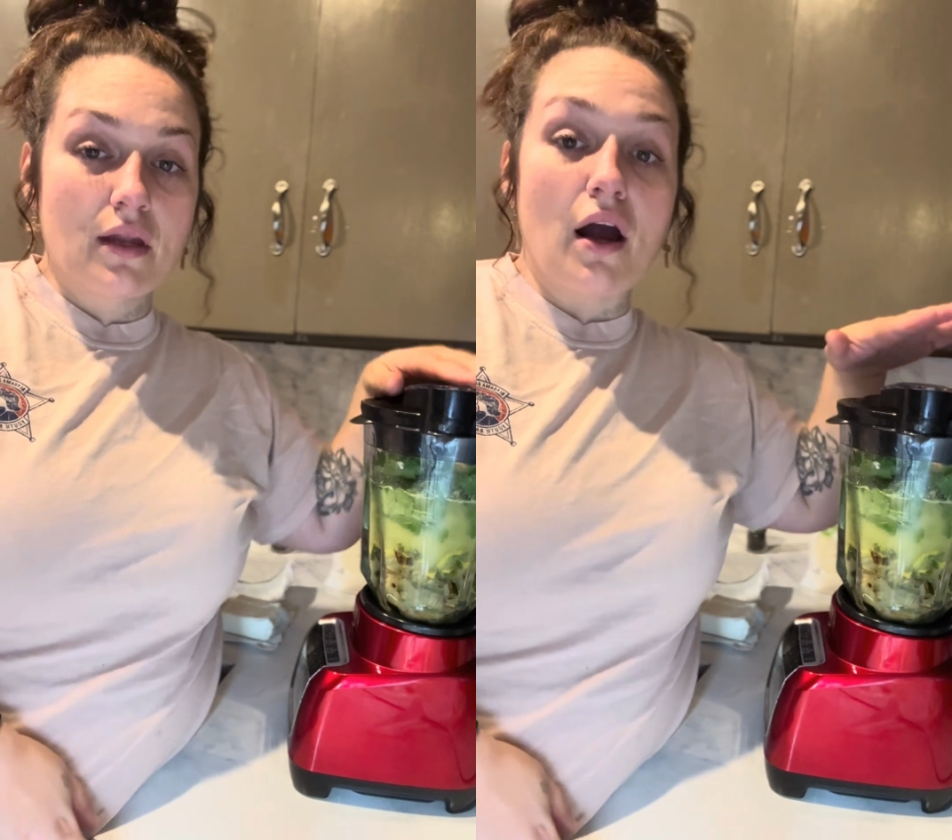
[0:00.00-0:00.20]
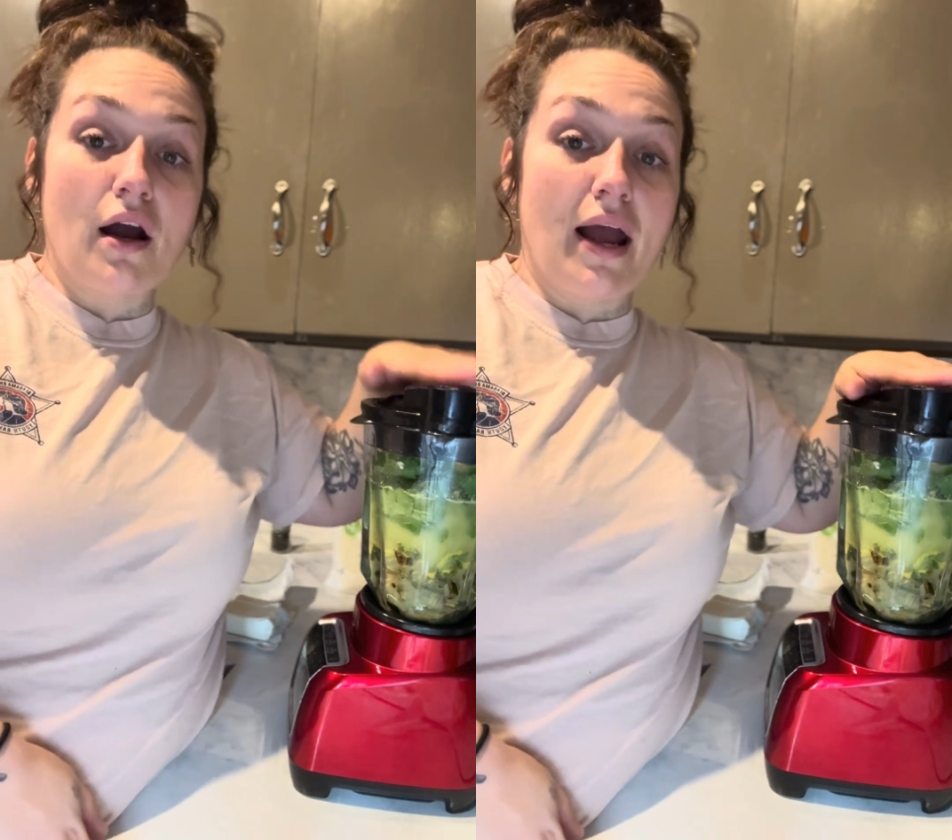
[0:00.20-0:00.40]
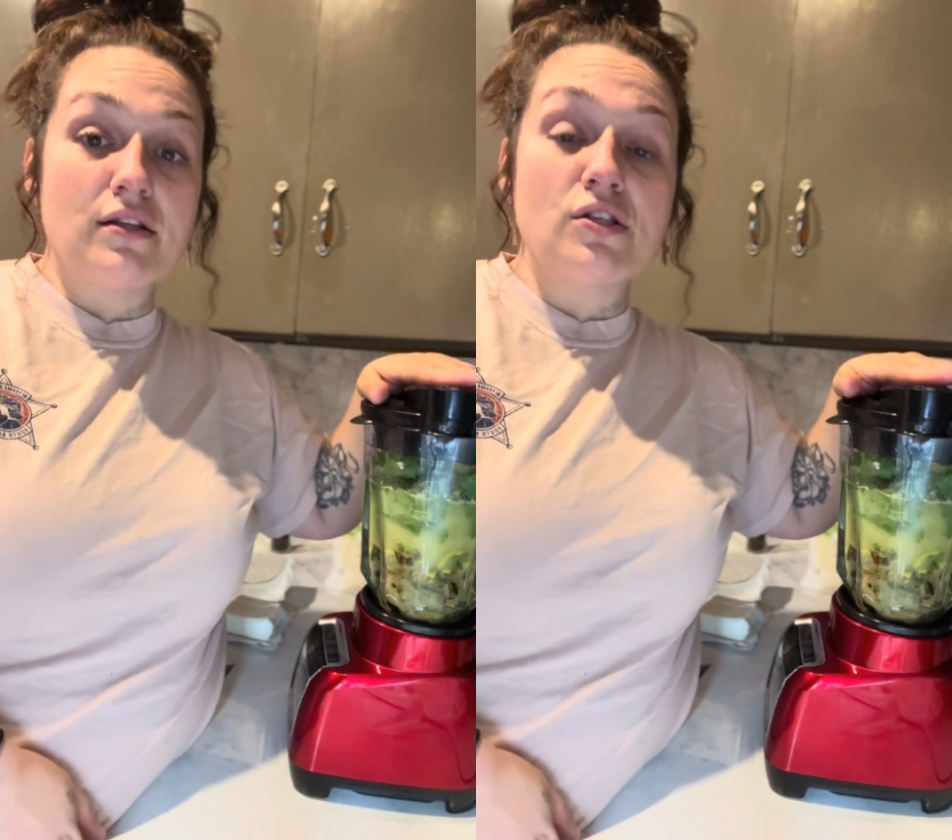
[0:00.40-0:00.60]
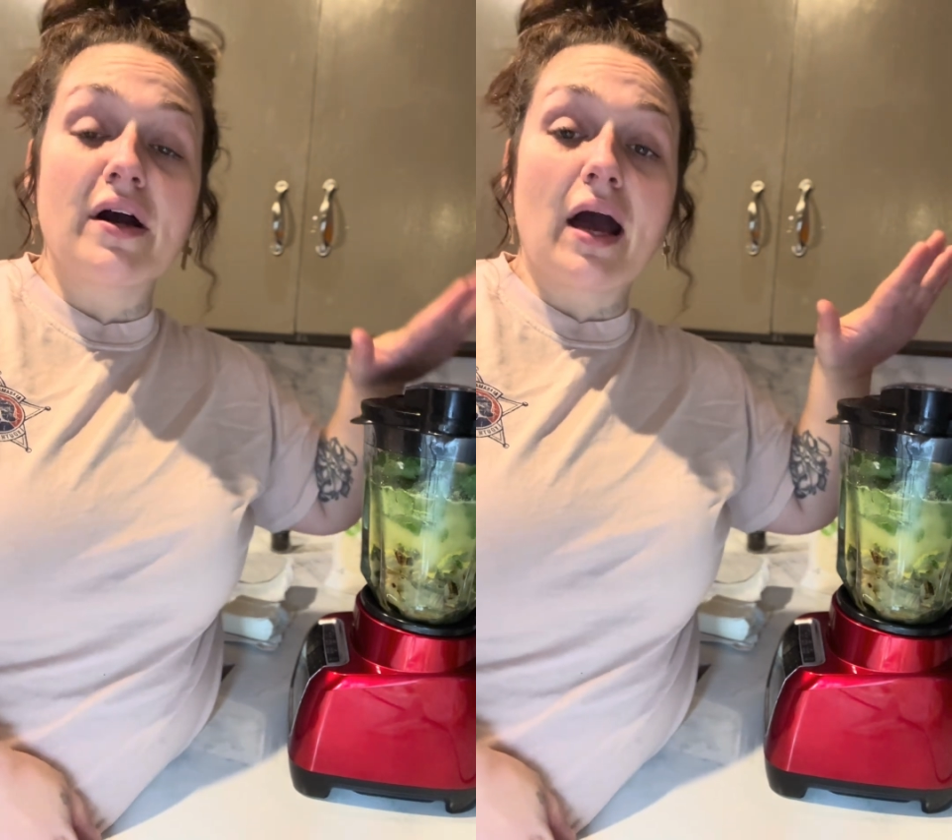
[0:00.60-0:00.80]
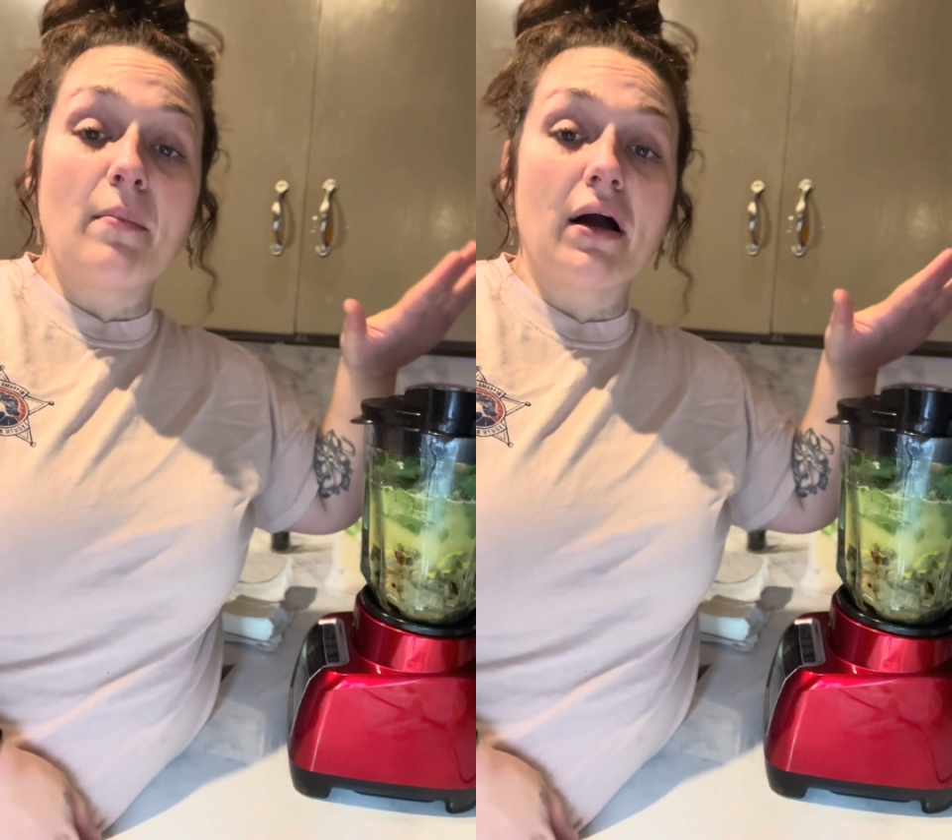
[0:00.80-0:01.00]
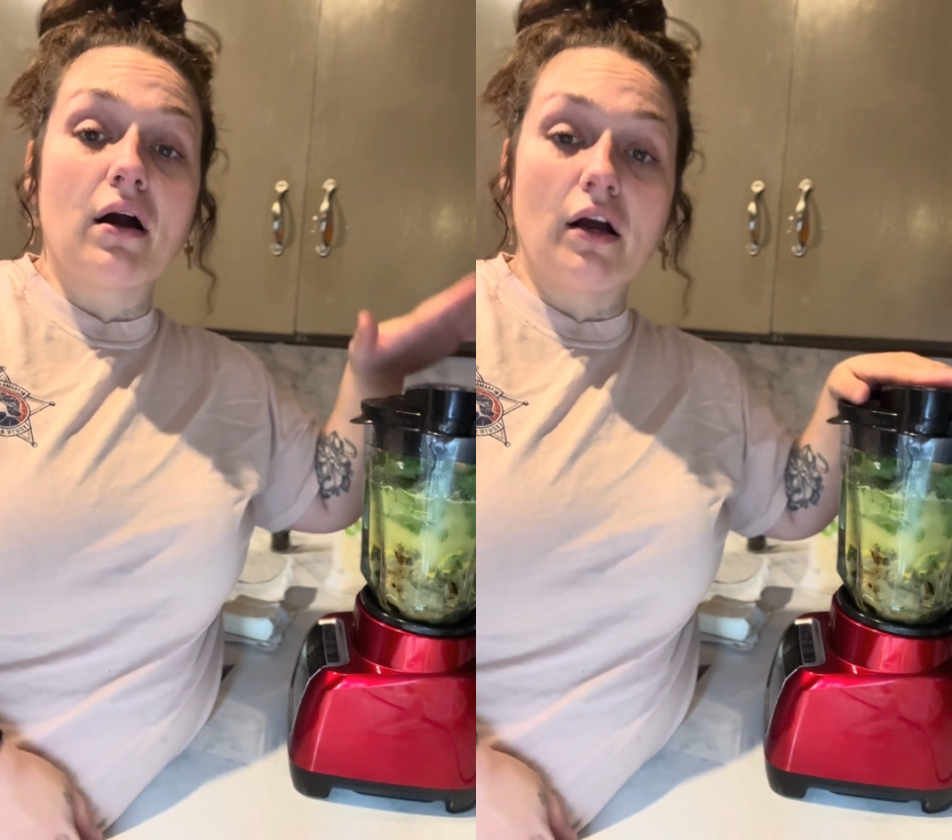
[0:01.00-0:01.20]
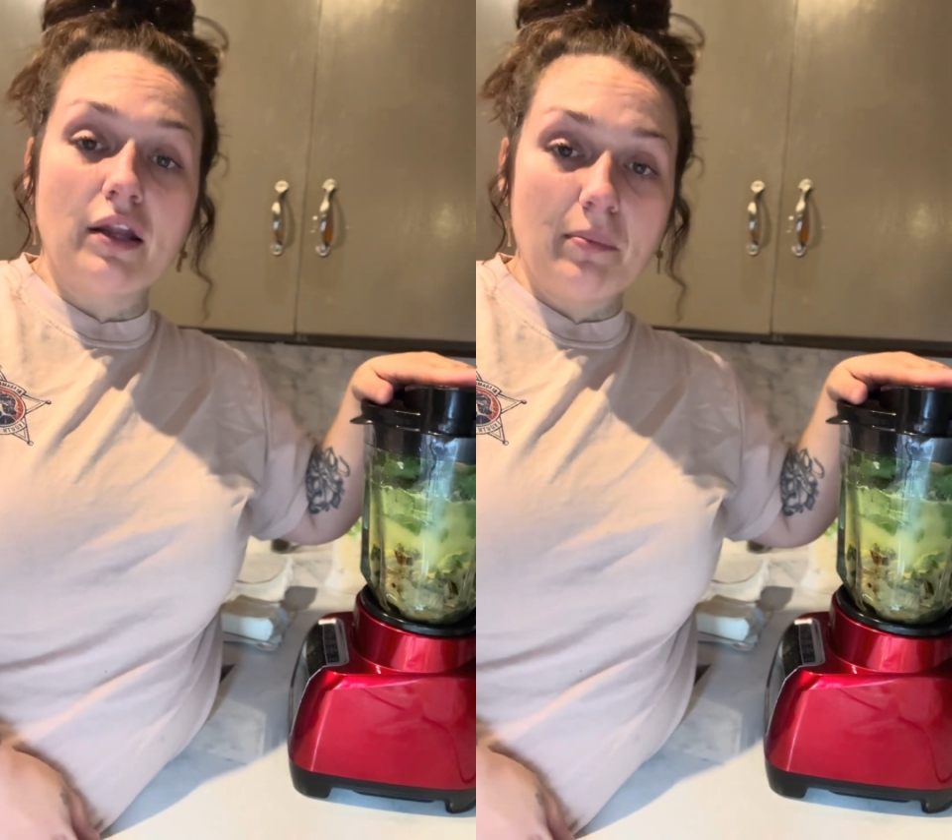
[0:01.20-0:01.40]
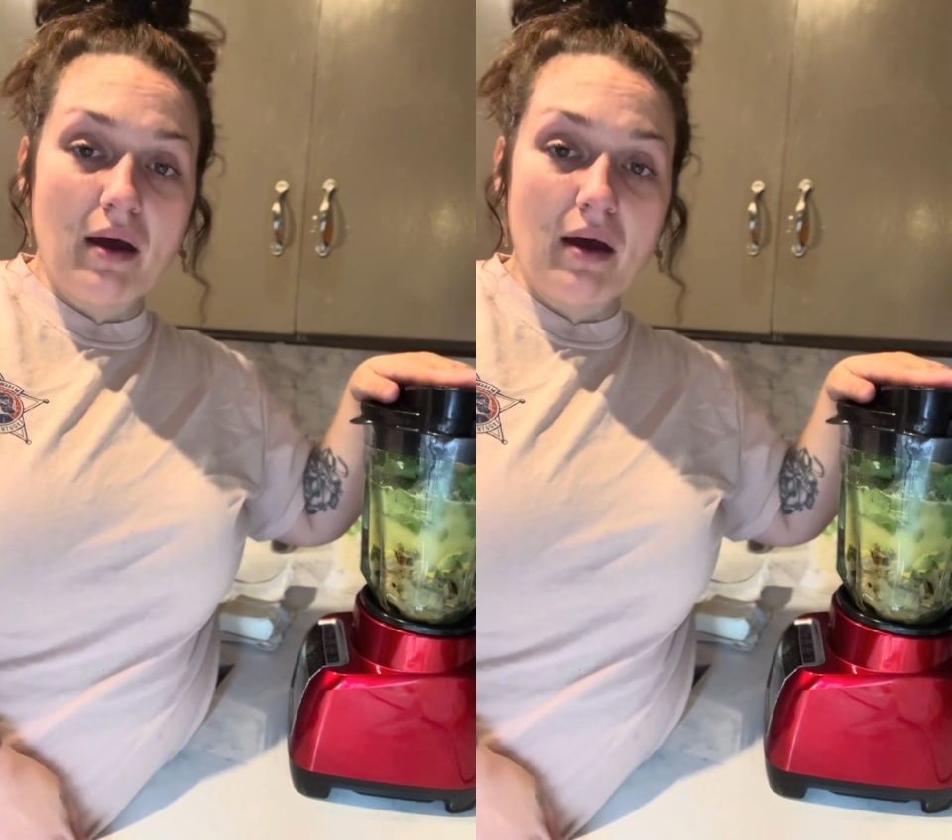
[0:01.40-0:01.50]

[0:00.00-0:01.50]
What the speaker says: All right, so I got my garlic